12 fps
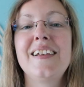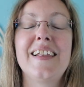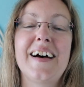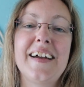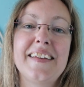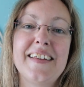
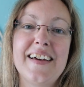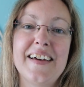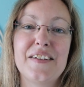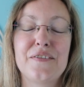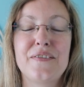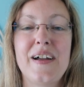
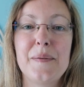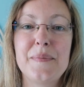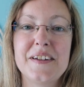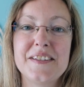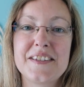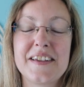Lionhead
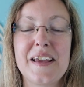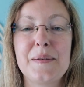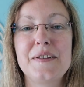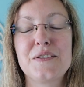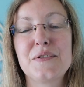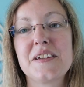rabbits came
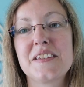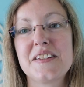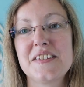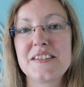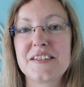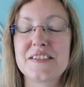into
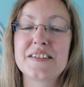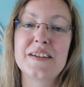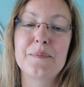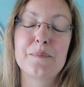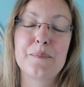existence in